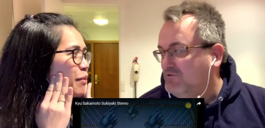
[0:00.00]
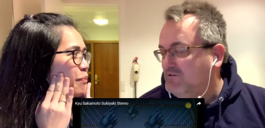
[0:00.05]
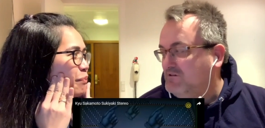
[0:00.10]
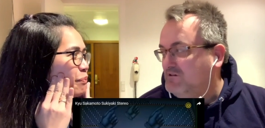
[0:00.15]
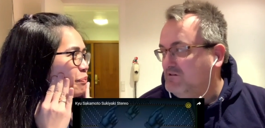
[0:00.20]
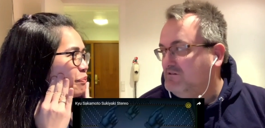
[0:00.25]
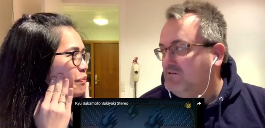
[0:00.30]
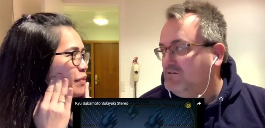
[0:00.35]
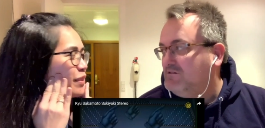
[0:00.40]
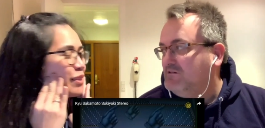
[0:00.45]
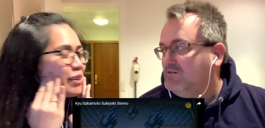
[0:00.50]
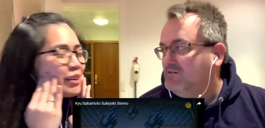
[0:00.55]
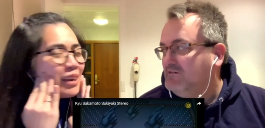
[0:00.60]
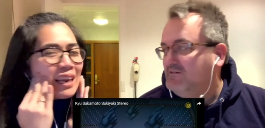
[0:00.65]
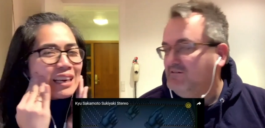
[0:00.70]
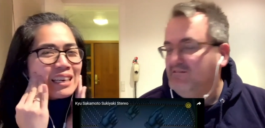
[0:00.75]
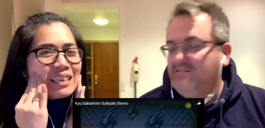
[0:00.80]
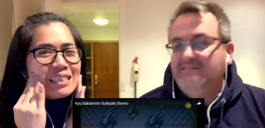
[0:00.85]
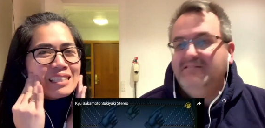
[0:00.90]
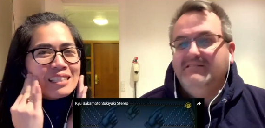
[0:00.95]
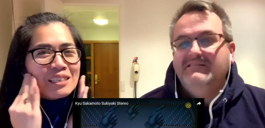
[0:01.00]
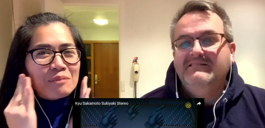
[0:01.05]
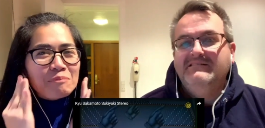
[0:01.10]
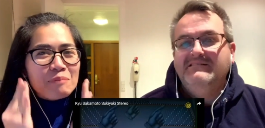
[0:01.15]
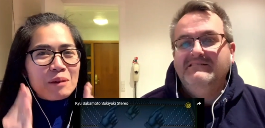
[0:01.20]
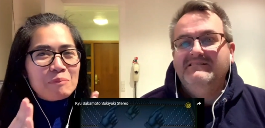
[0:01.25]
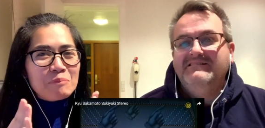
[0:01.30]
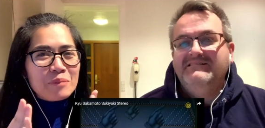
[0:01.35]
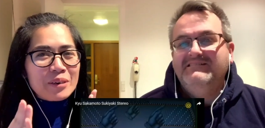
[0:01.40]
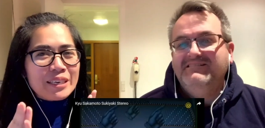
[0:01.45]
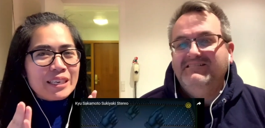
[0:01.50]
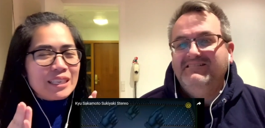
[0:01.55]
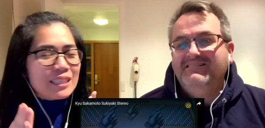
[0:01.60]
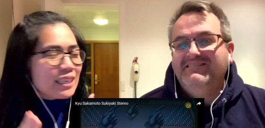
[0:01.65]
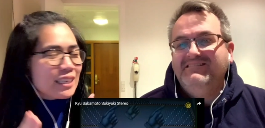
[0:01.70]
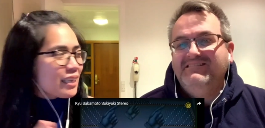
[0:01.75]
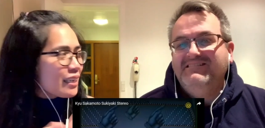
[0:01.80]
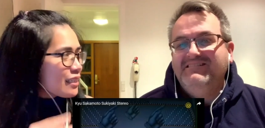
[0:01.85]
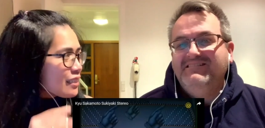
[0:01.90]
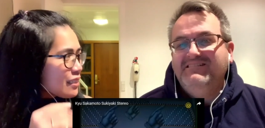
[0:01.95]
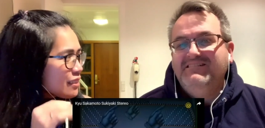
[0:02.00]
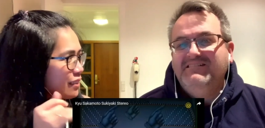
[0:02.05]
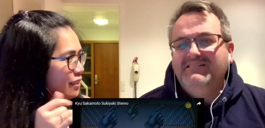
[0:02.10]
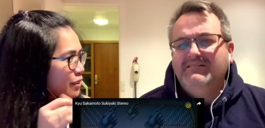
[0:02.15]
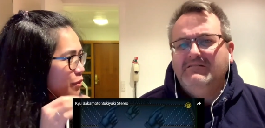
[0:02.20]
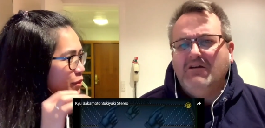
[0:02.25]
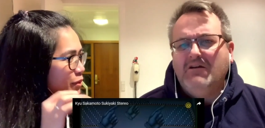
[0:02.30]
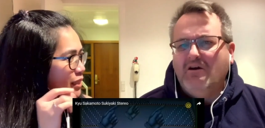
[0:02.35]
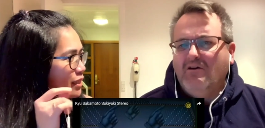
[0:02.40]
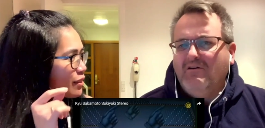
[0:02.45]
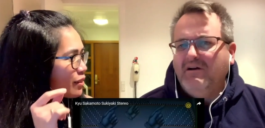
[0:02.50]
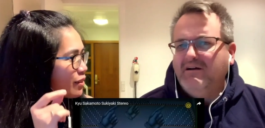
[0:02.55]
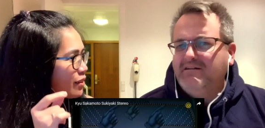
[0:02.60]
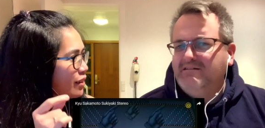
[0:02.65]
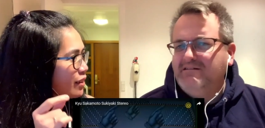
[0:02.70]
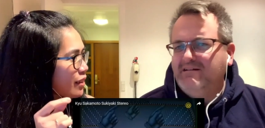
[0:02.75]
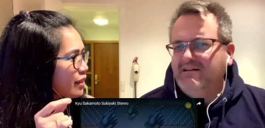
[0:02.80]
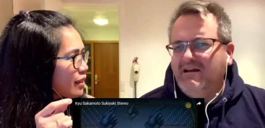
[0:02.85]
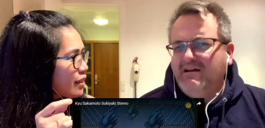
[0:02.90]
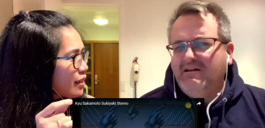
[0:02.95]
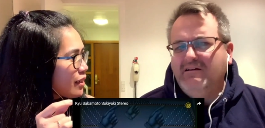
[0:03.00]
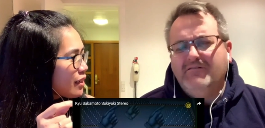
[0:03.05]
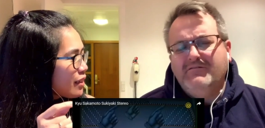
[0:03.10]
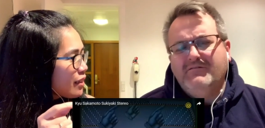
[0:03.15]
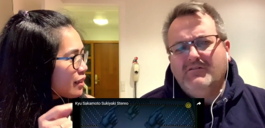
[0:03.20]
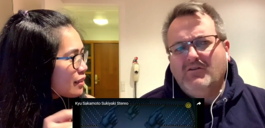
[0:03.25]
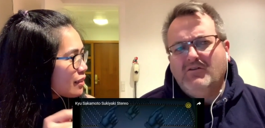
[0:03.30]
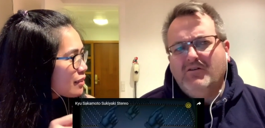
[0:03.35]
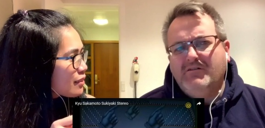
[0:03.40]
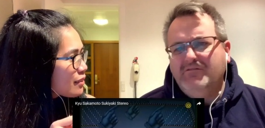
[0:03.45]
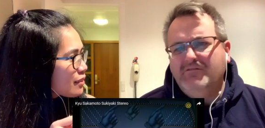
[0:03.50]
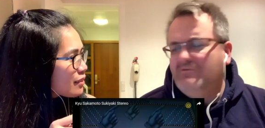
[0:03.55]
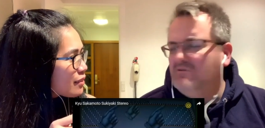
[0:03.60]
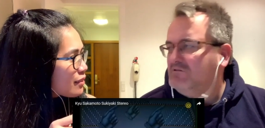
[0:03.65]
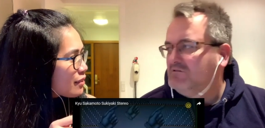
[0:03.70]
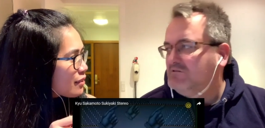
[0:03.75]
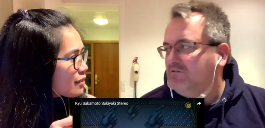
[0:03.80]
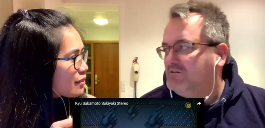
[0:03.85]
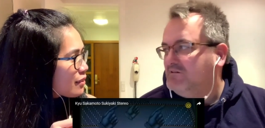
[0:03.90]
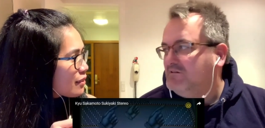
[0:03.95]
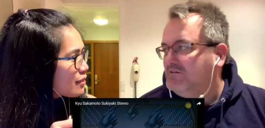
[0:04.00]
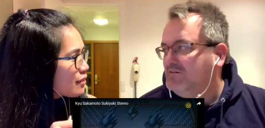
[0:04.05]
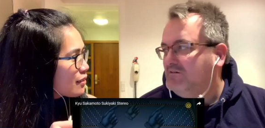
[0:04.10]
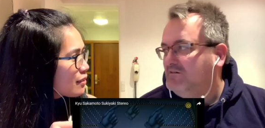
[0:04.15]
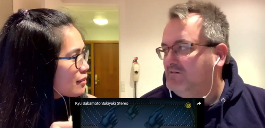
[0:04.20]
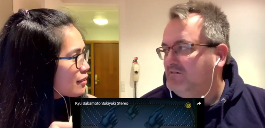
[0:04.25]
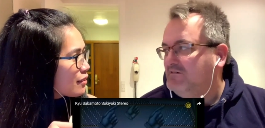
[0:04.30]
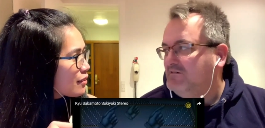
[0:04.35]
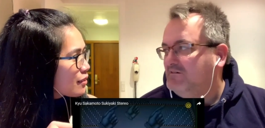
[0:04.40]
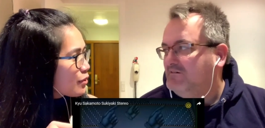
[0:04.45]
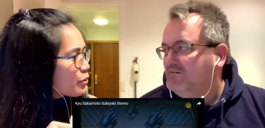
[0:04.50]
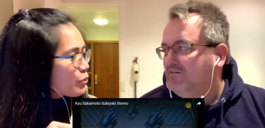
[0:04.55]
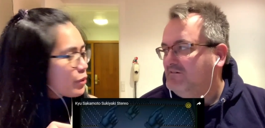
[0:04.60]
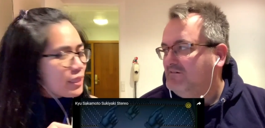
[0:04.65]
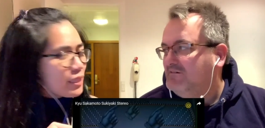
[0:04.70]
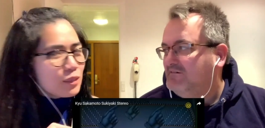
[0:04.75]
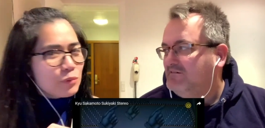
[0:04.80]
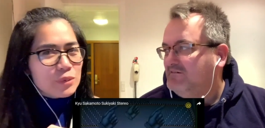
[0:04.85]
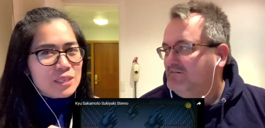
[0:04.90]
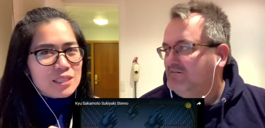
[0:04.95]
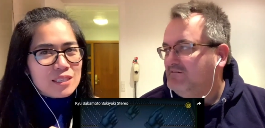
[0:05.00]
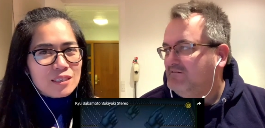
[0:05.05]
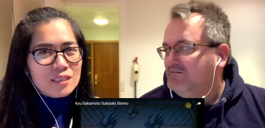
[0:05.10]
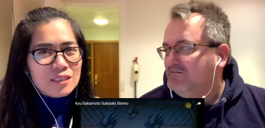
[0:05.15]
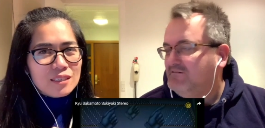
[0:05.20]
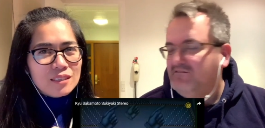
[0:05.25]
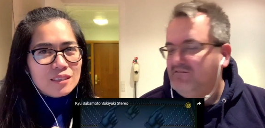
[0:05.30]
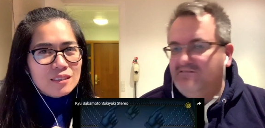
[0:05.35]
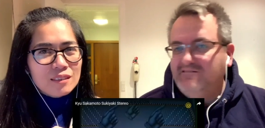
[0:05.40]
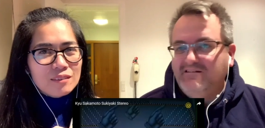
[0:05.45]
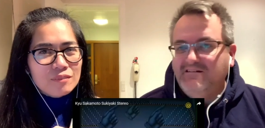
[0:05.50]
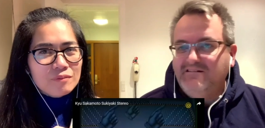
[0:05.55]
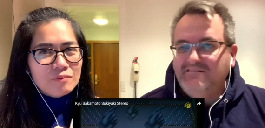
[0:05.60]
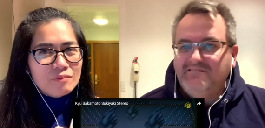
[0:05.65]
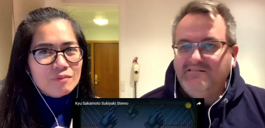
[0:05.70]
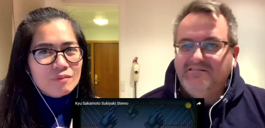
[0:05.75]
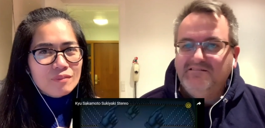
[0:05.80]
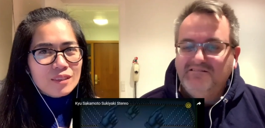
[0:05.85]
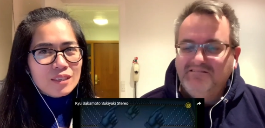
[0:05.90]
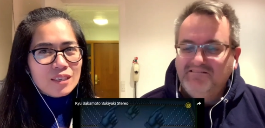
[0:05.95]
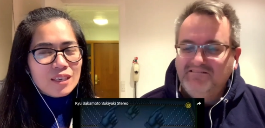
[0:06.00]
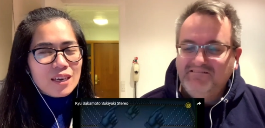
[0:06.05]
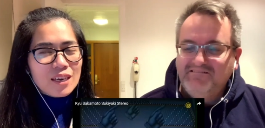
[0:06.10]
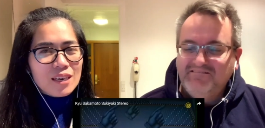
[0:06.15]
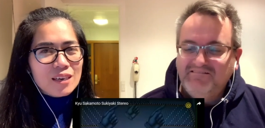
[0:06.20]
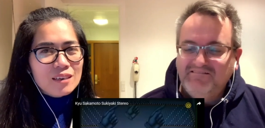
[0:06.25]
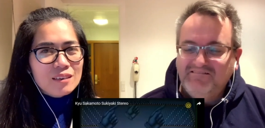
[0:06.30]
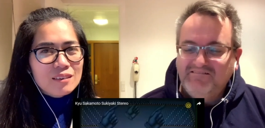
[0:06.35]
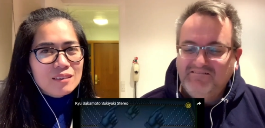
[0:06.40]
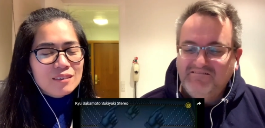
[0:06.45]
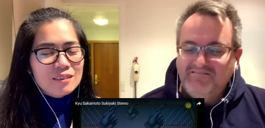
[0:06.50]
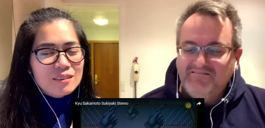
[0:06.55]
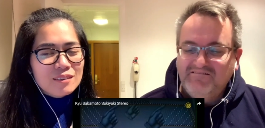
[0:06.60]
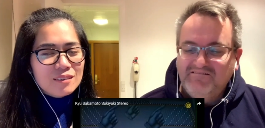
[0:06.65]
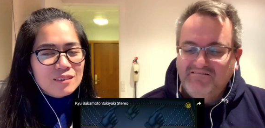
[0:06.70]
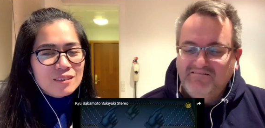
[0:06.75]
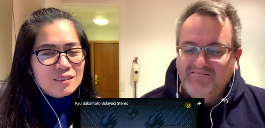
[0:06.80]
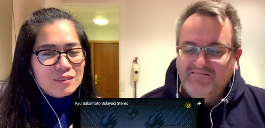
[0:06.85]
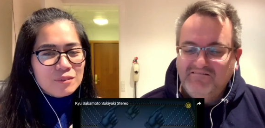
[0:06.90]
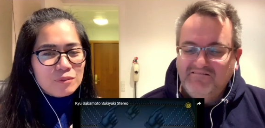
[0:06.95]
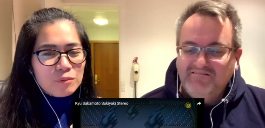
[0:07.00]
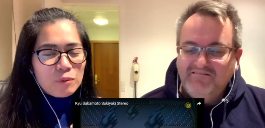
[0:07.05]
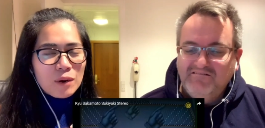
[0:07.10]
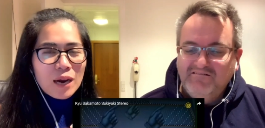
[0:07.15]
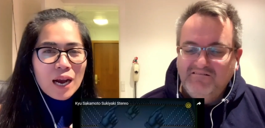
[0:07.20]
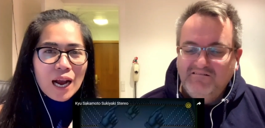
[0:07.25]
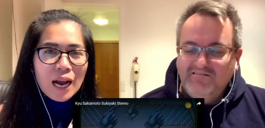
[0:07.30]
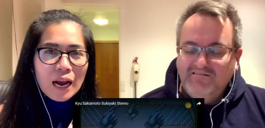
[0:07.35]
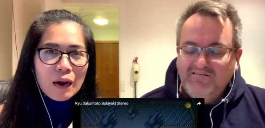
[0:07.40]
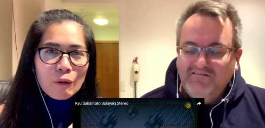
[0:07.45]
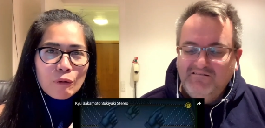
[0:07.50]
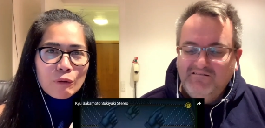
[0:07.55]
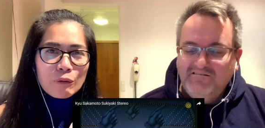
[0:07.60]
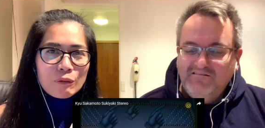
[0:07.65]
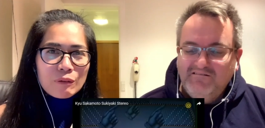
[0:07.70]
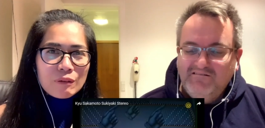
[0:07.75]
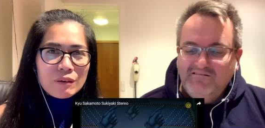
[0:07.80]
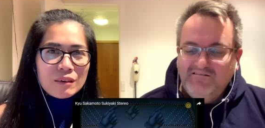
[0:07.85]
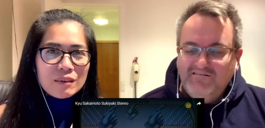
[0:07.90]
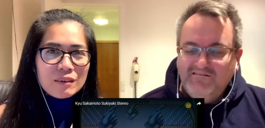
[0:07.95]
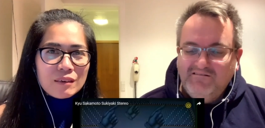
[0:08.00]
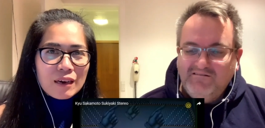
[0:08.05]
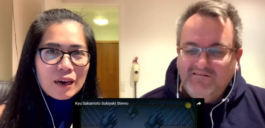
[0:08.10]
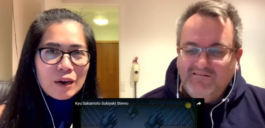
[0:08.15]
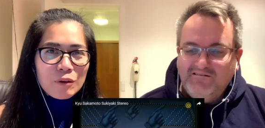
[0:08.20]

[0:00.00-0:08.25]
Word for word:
Speaker 1: No, I didn't remember that he he was. No,
Speaker 2: actually, I forgot he was uh,
Speaker 1: doing the whistle. Yes. Yeah. Wow, uh, I